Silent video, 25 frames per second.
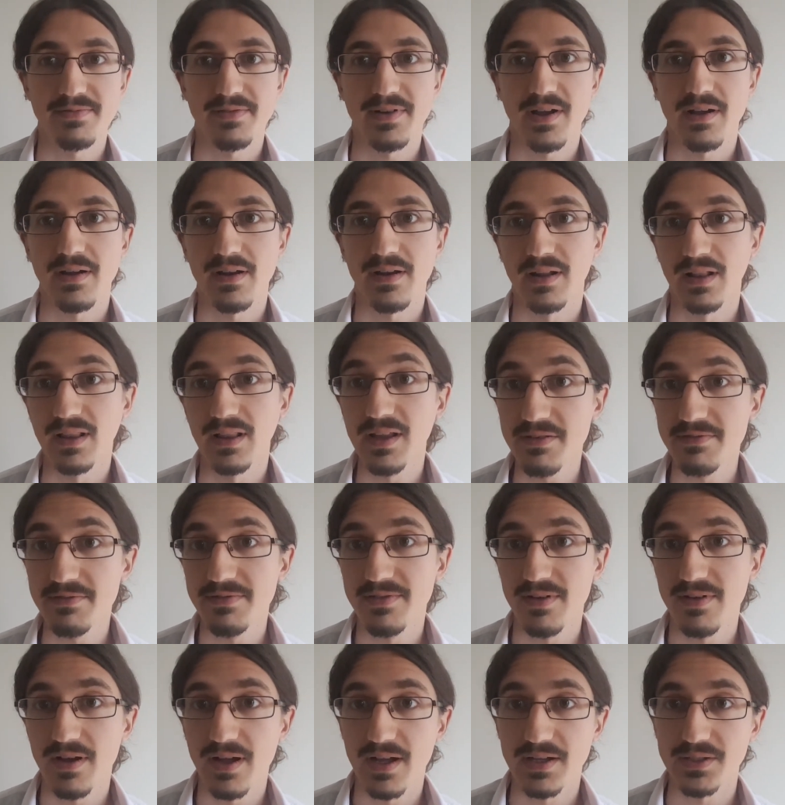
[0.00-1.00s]
I gotta
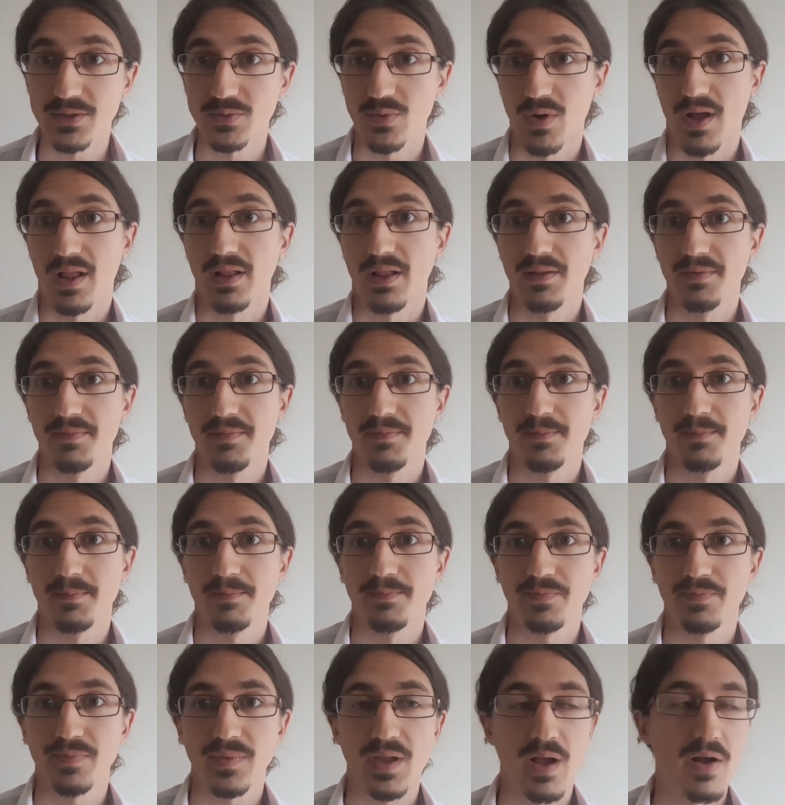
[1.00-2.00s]
live as well.
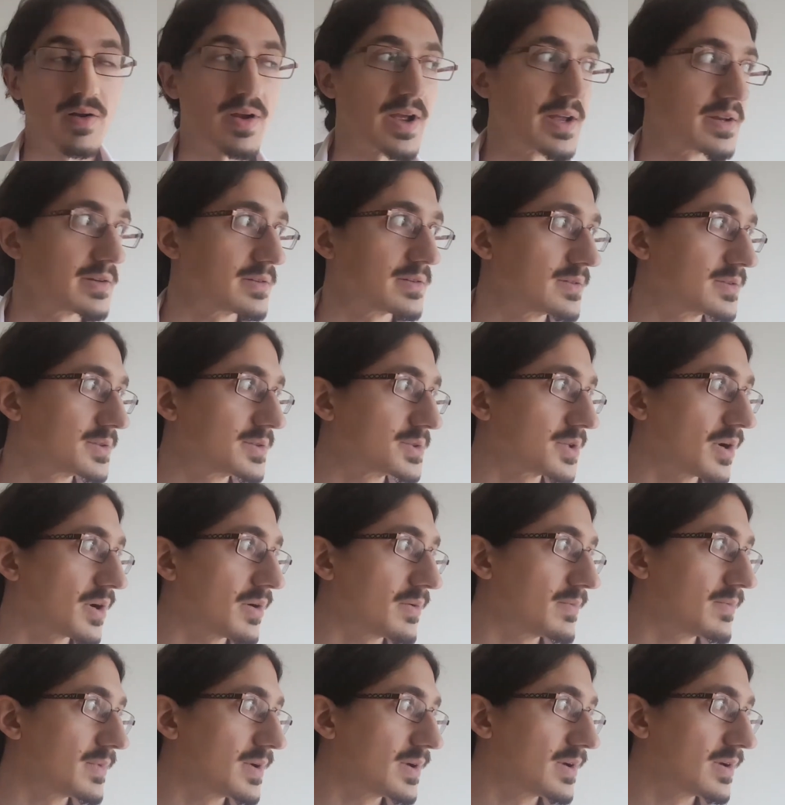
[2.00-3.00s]
All right, so
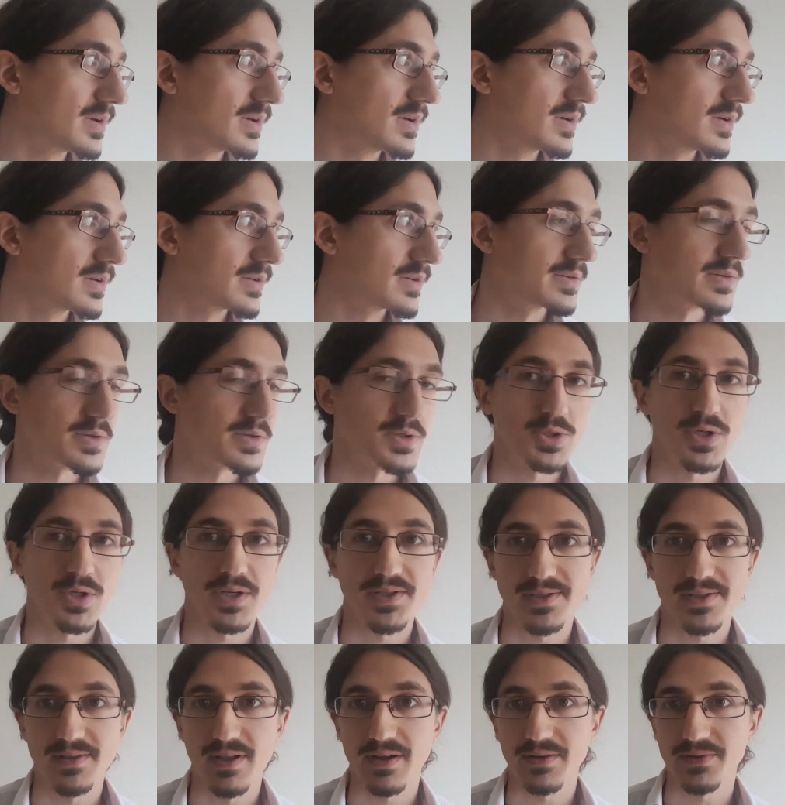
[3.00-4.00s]
just
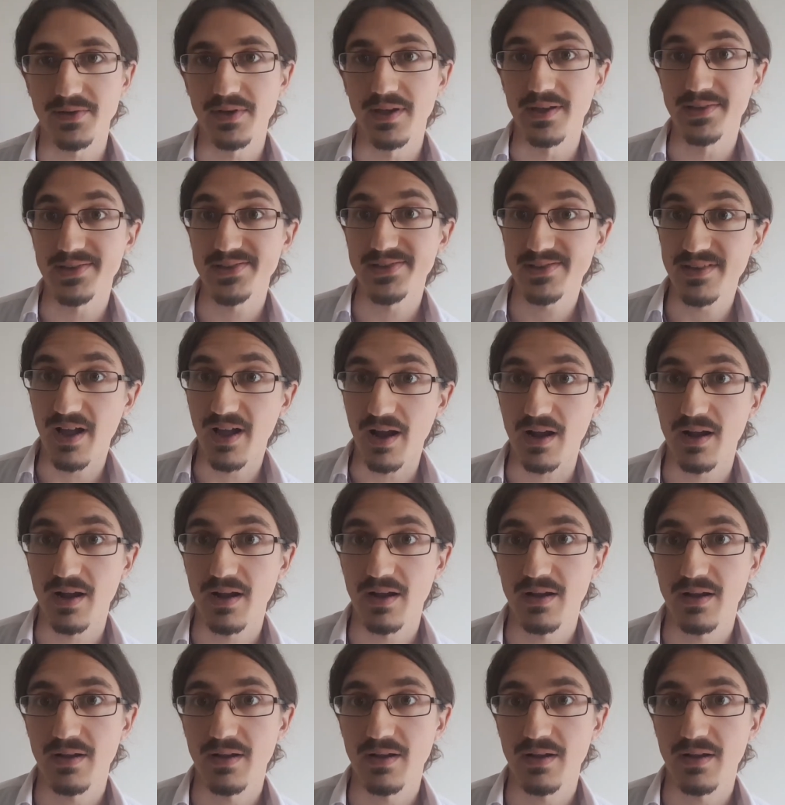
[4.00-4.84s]
not to get stuck.